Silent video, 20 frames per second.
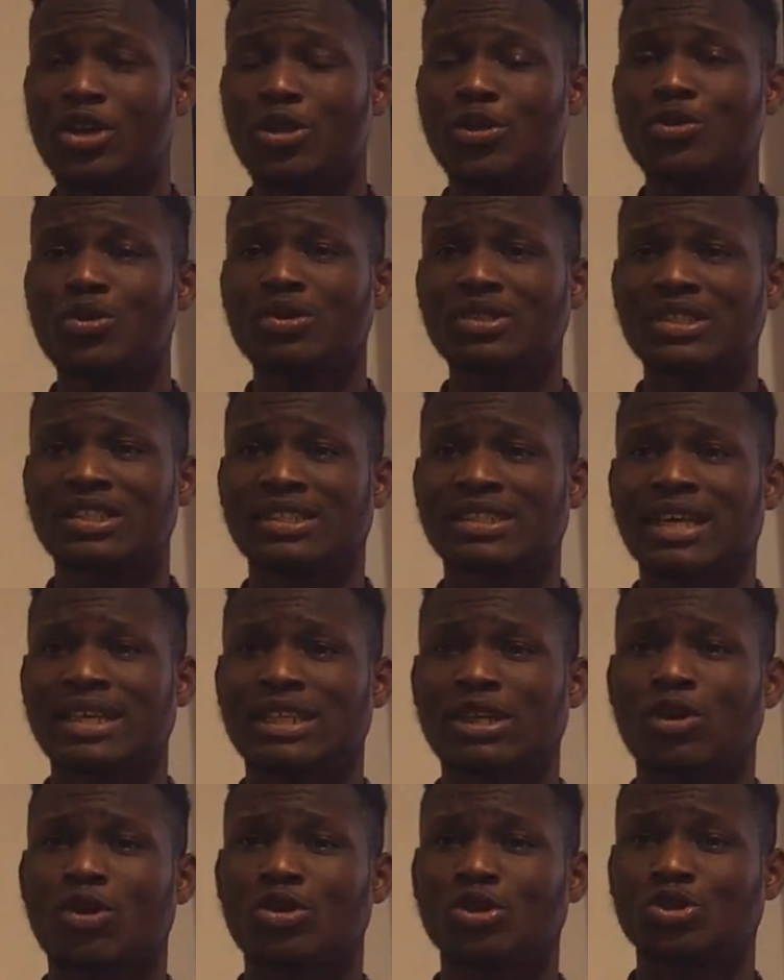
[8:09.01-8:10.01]
noticed that
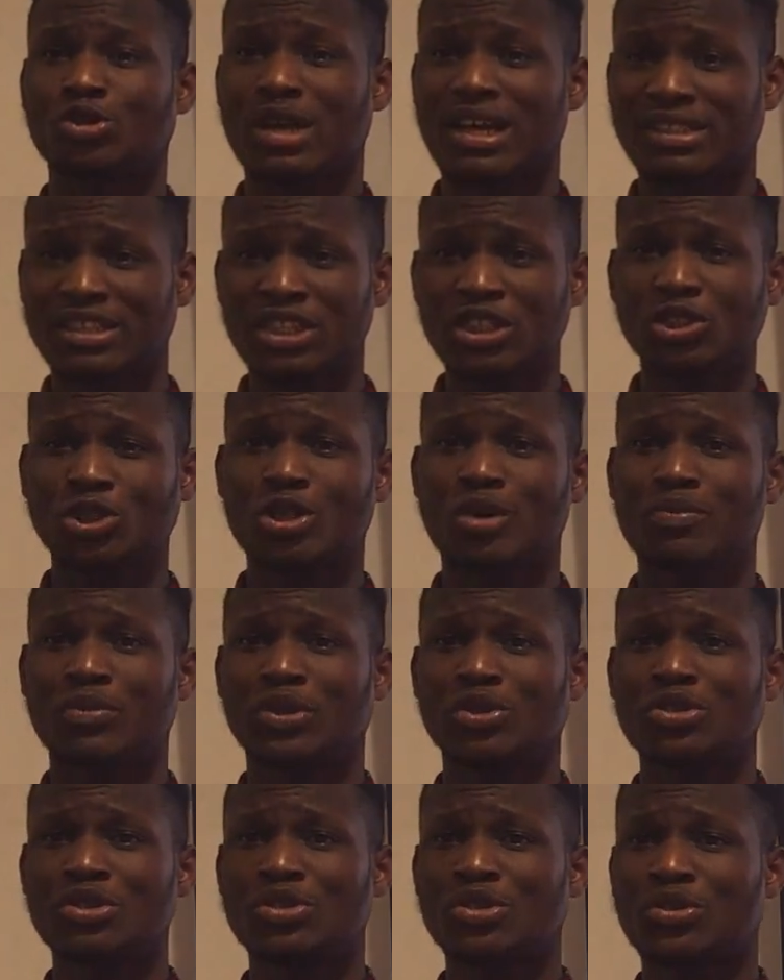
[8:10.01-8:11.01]
the contradiction
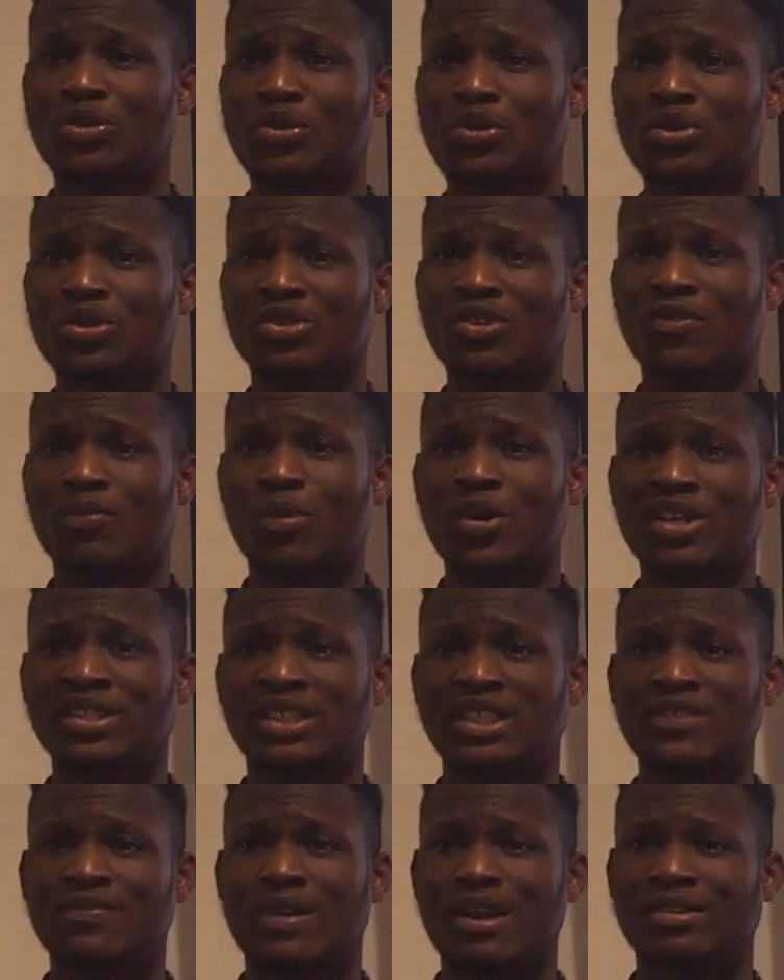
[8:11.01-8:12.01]
between the rules of
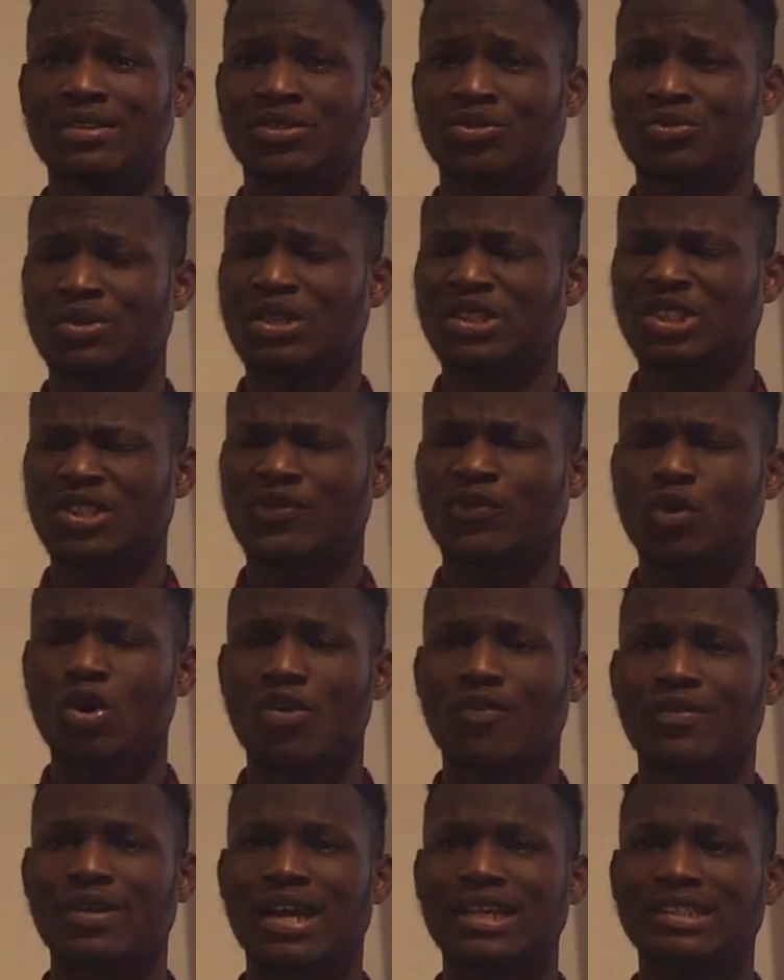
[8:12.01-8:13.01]
positive and restrictive
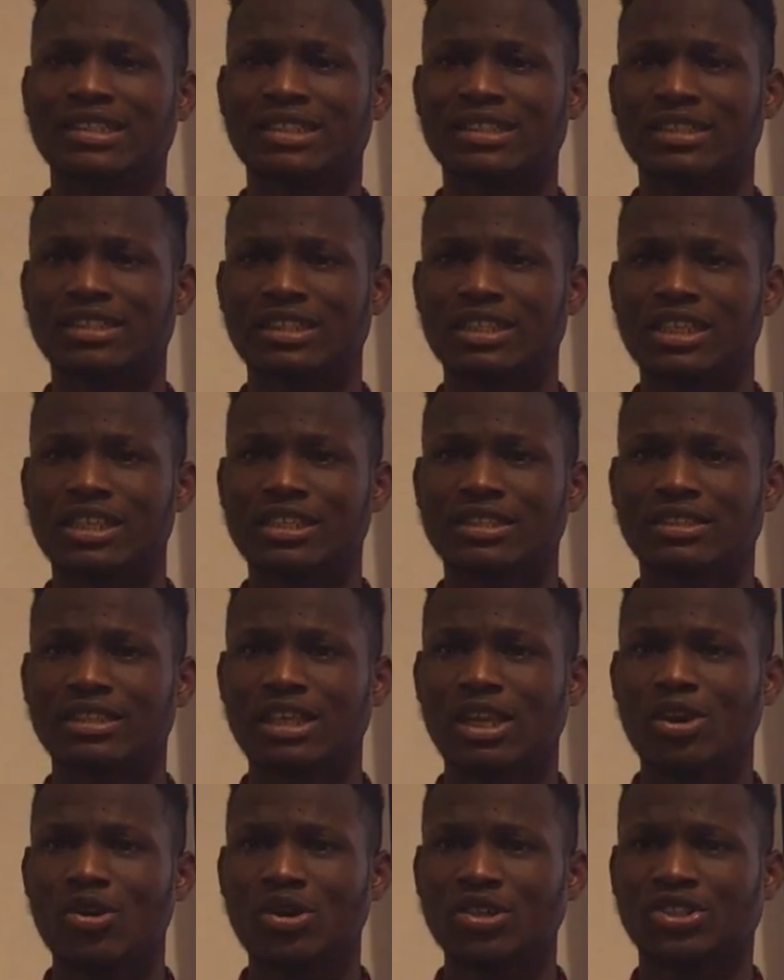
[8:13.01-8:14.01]
covenants is
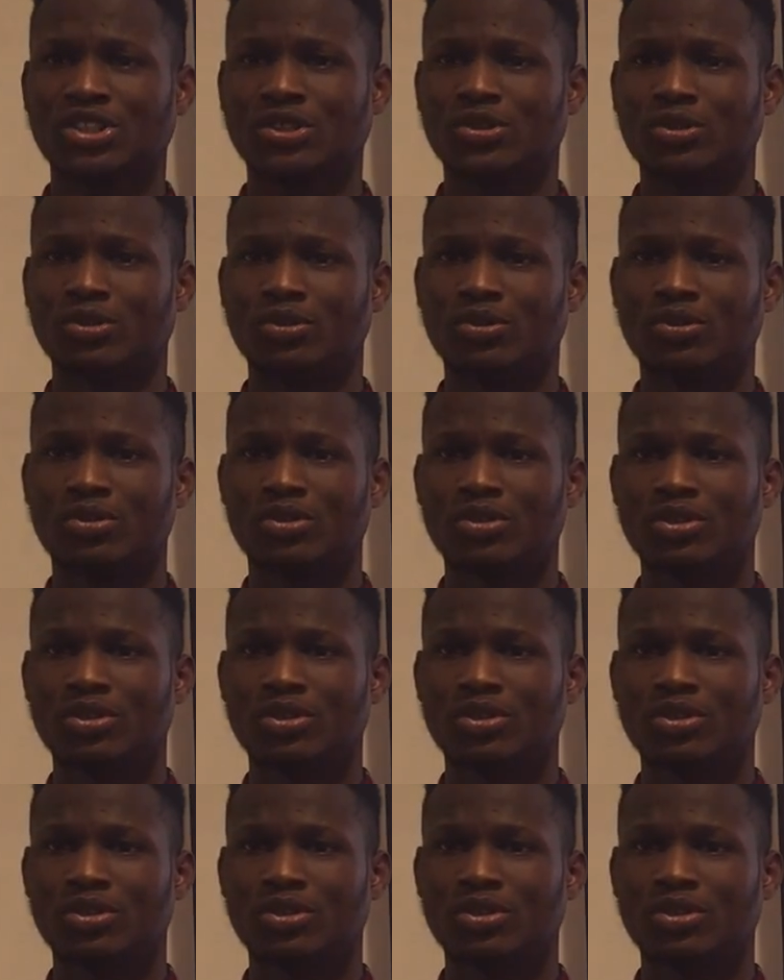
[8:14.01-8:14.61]
illogical.